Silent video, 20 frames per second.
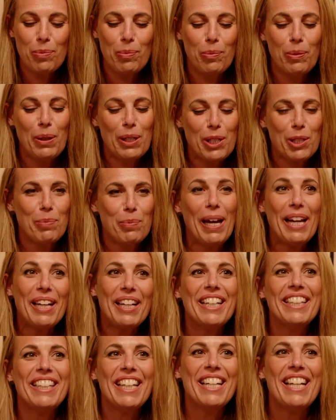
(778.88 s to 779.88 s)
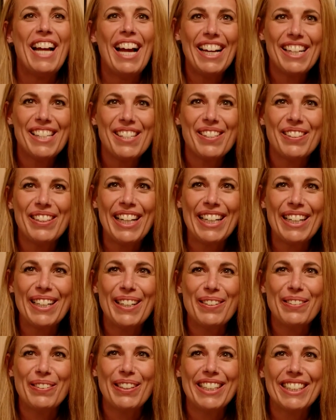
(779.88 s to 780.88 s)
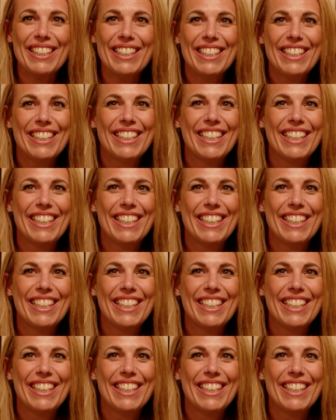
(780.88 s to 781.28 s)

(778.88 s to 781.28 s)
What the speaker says: We're spending the nights on Alcatraz